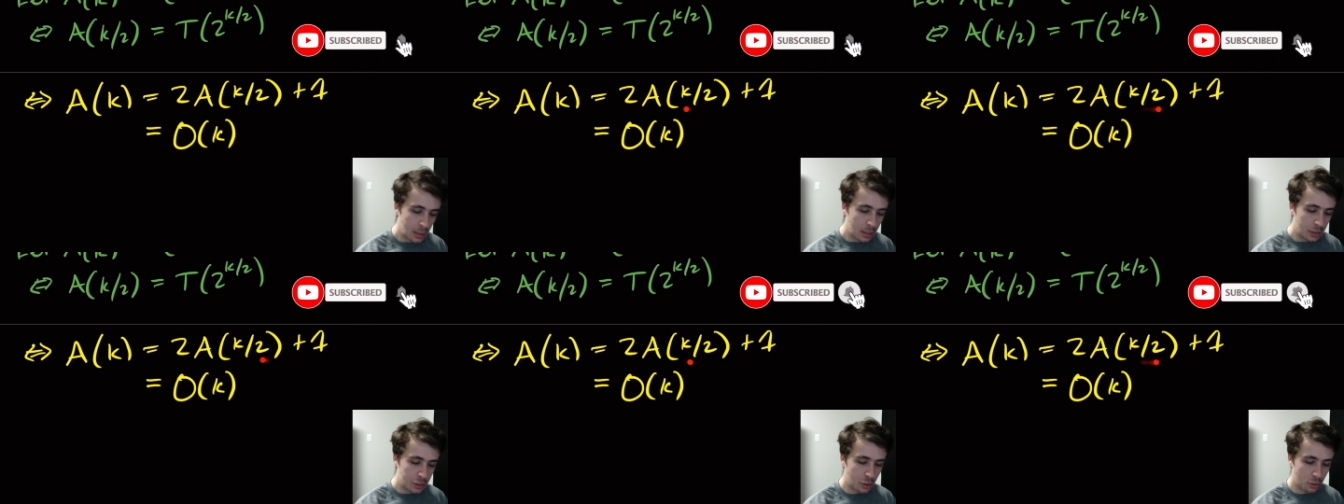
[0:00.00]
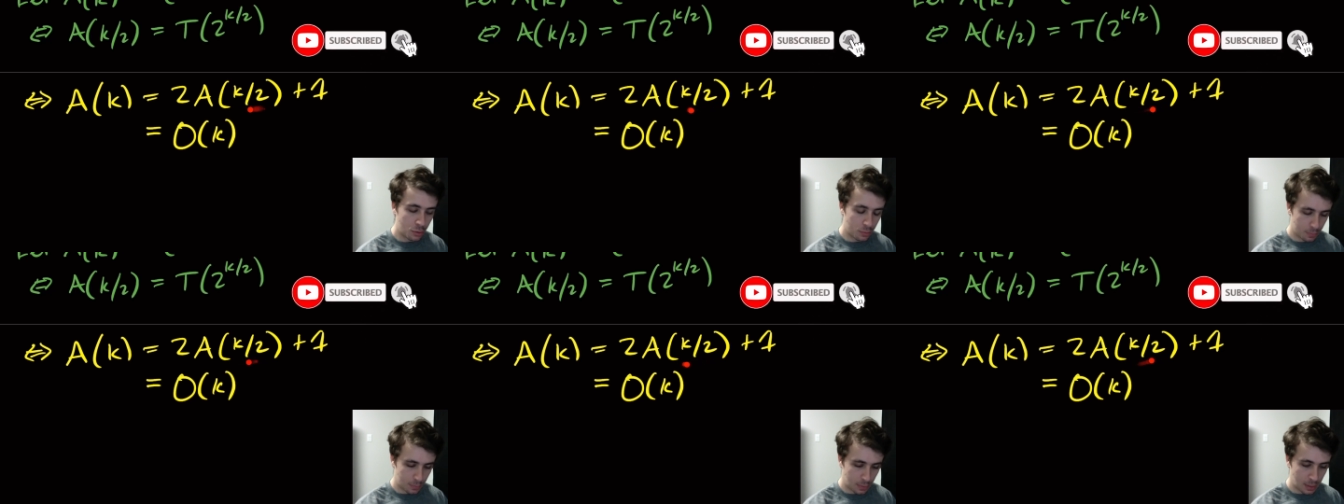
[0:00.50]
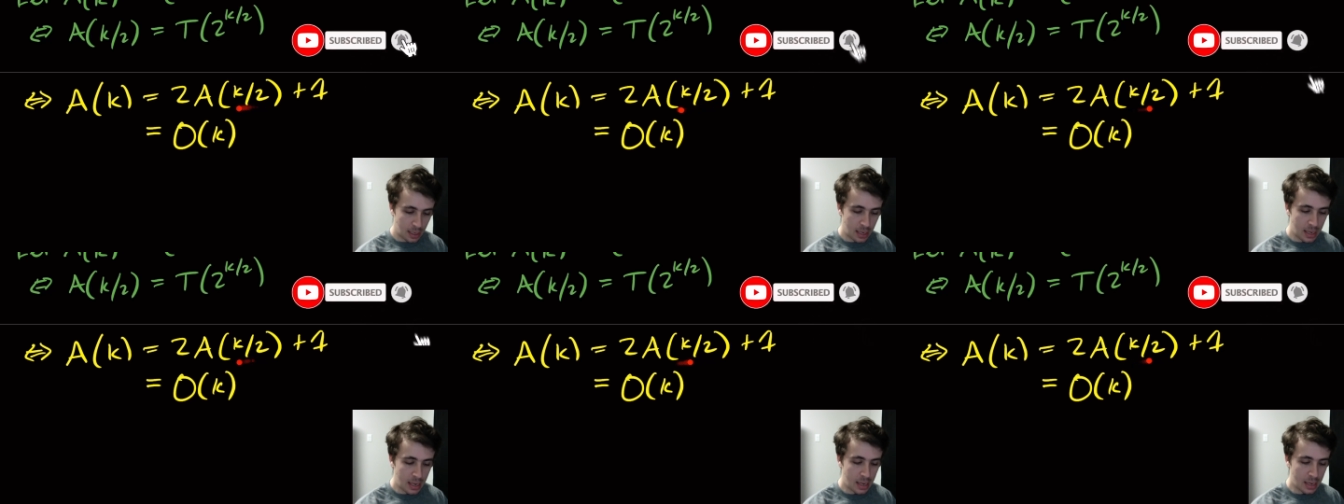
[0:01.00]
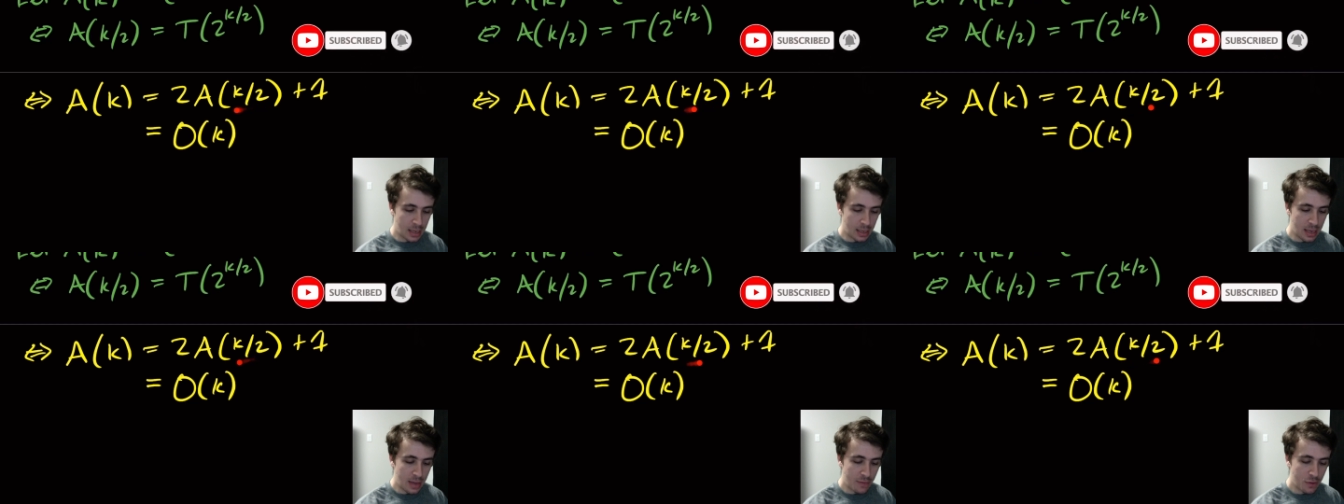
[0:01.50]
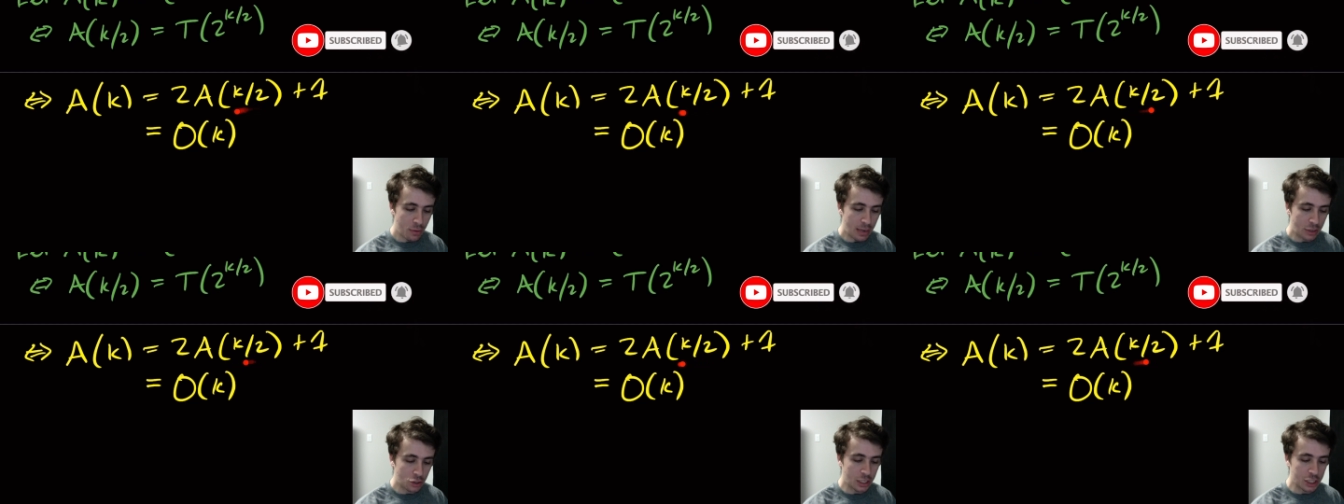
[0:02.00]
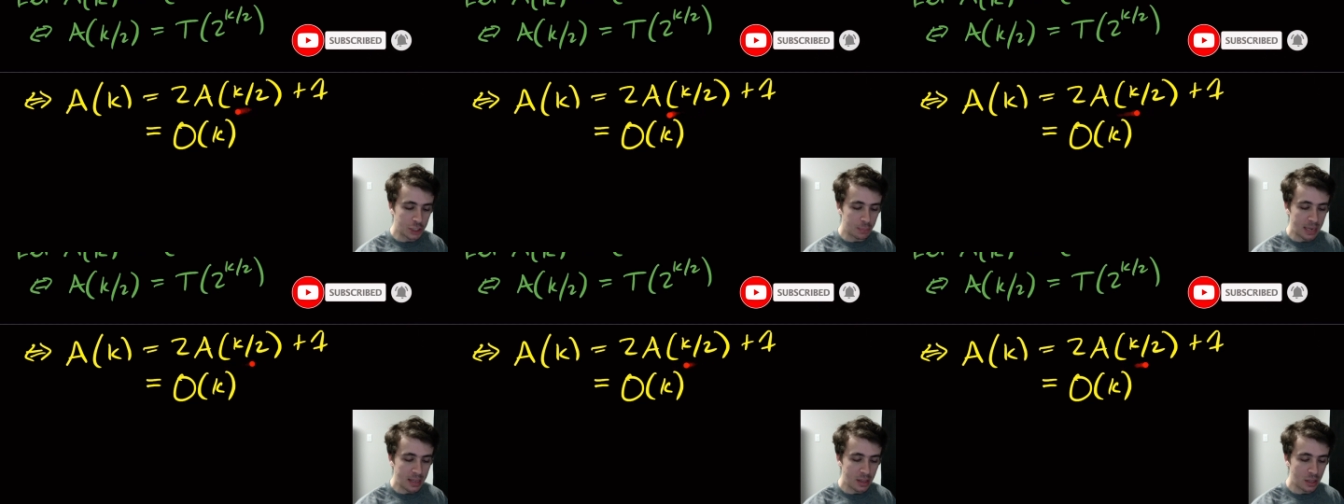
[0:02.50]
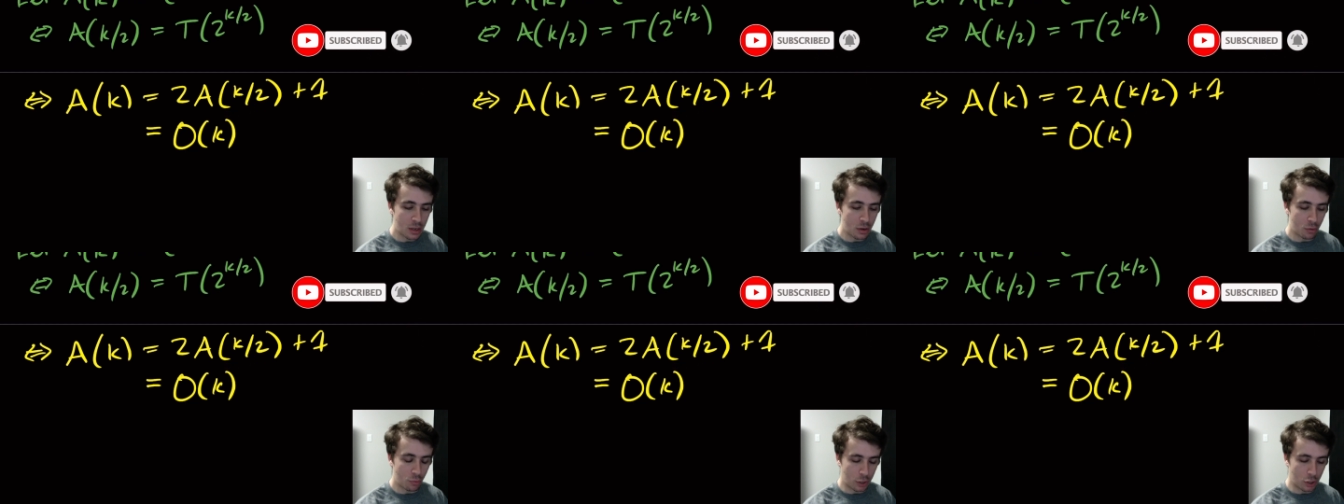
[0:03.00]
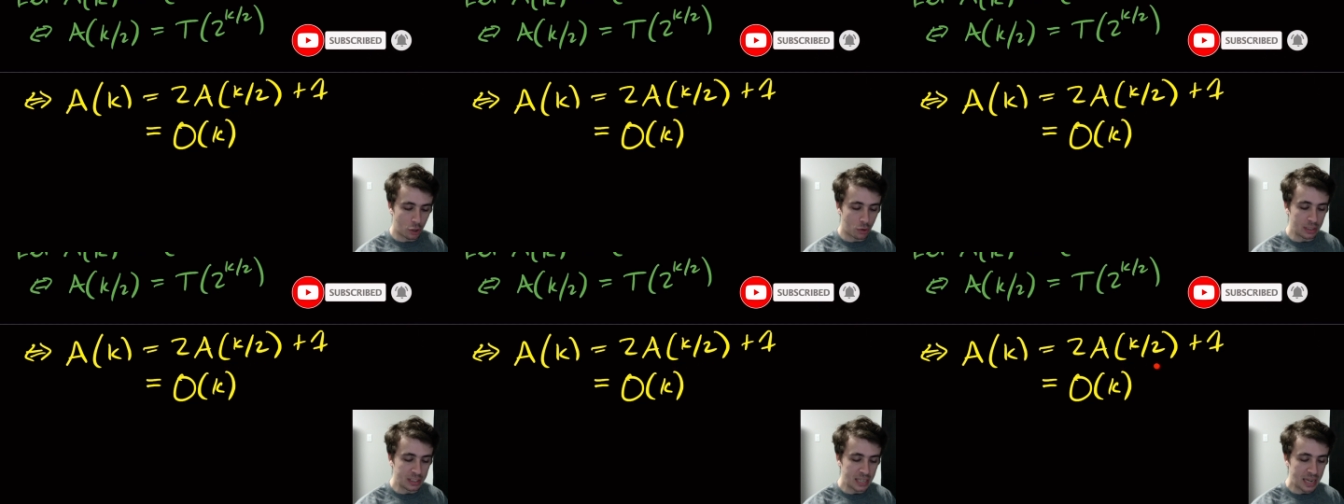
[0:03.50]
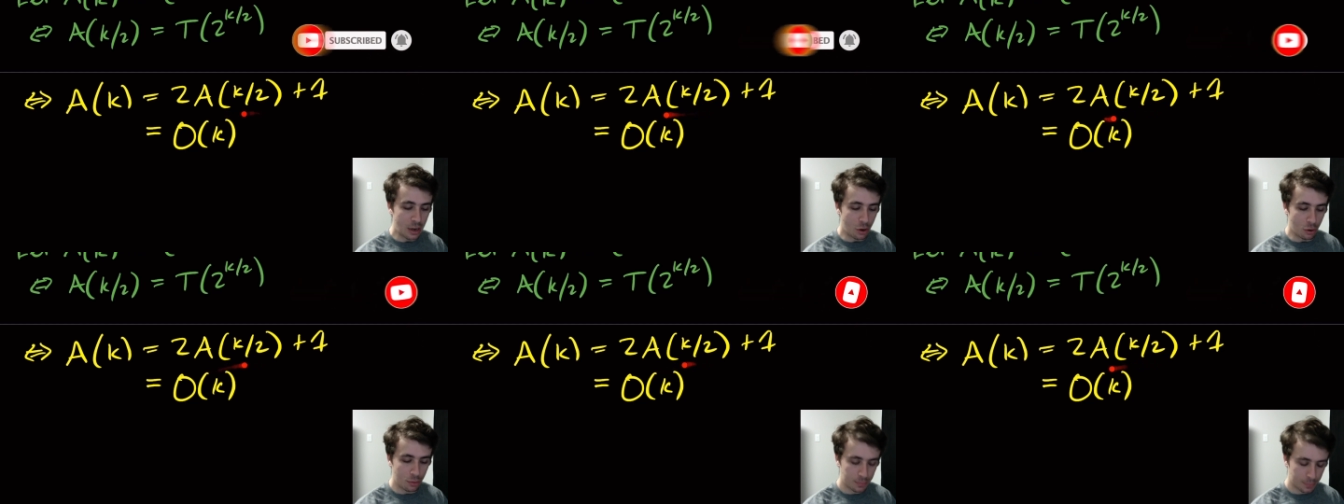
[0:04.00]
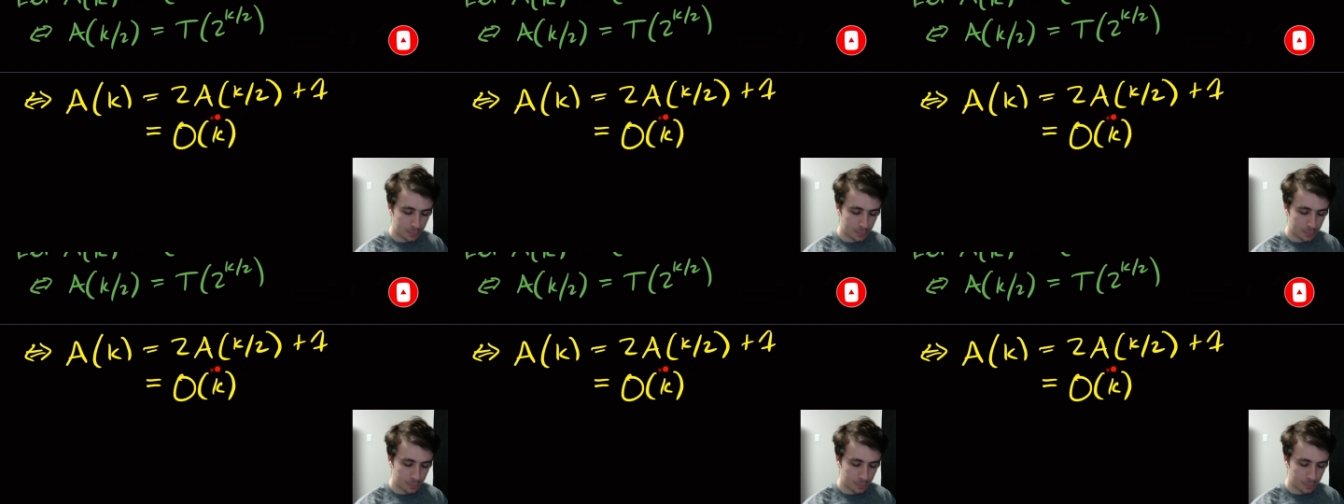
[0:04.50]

So uh, if you actually expand the recurrence out,